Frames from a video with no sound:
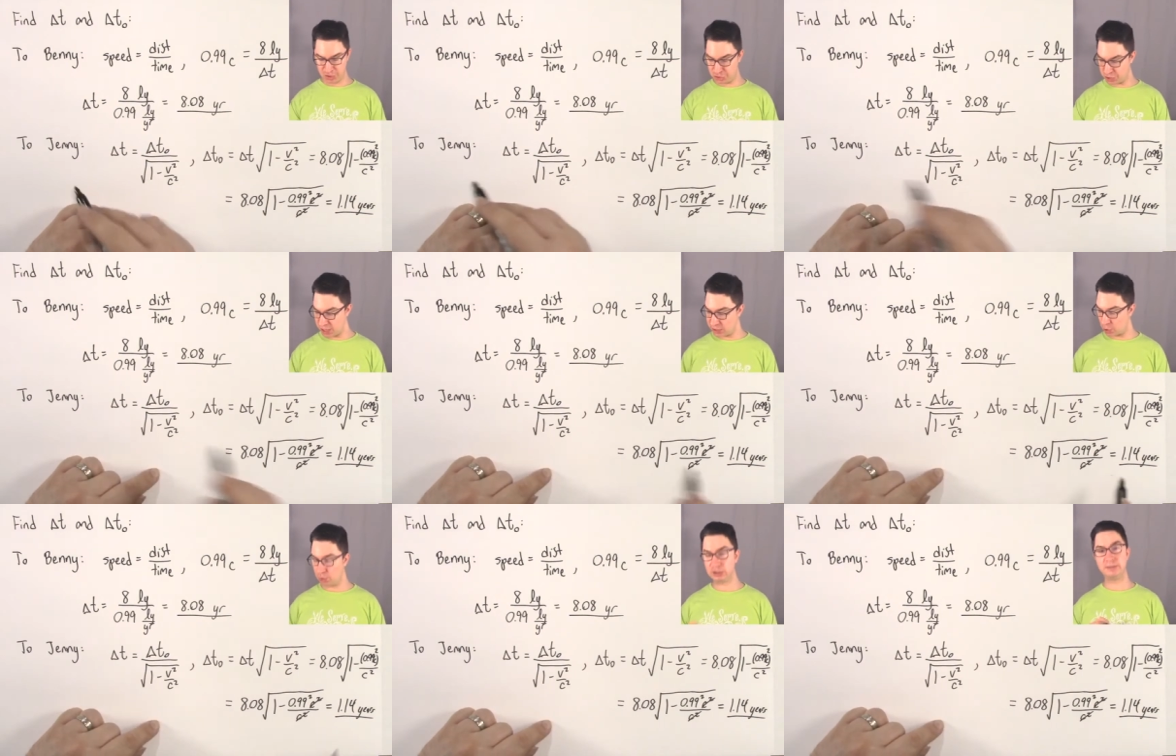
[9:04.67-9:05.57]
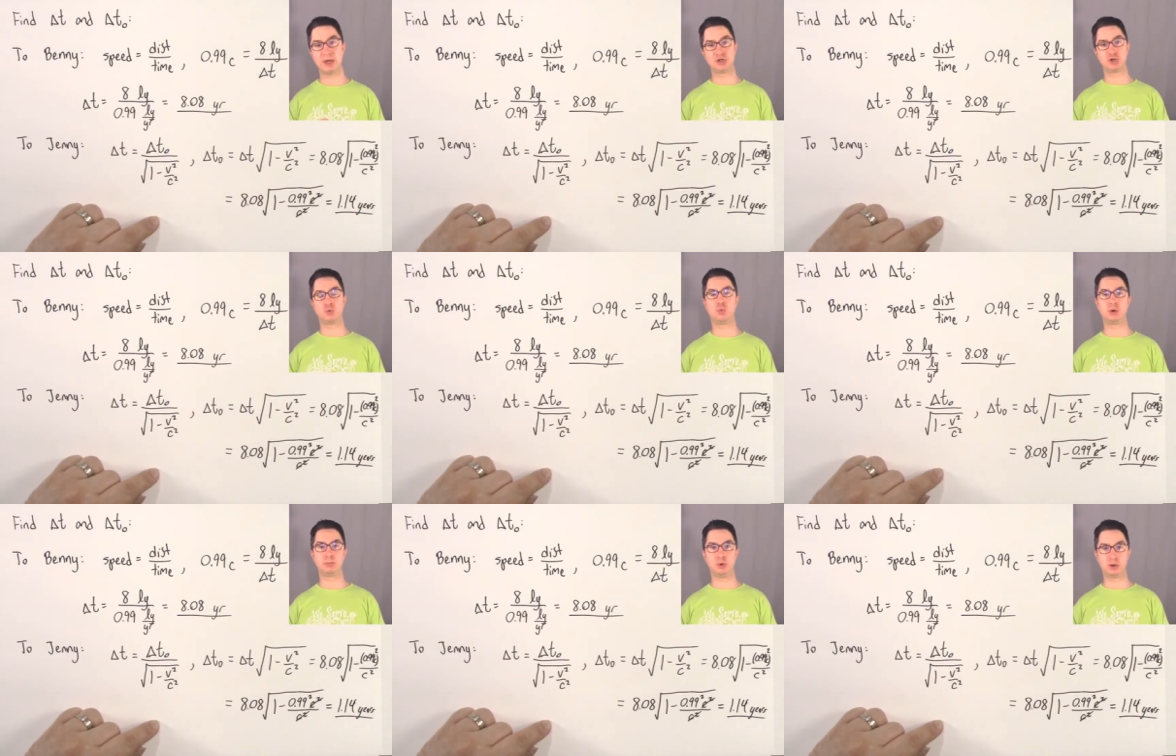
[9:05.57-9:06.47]
Jenny only measured
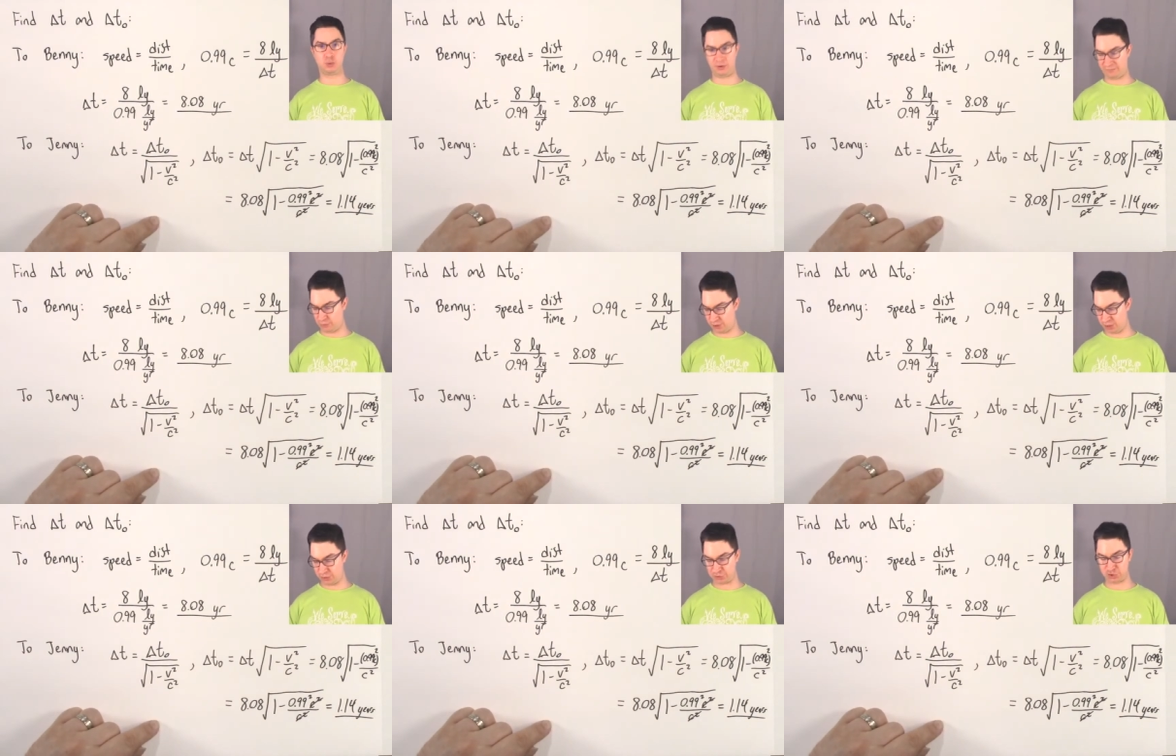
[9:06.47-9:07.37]
1.14 years.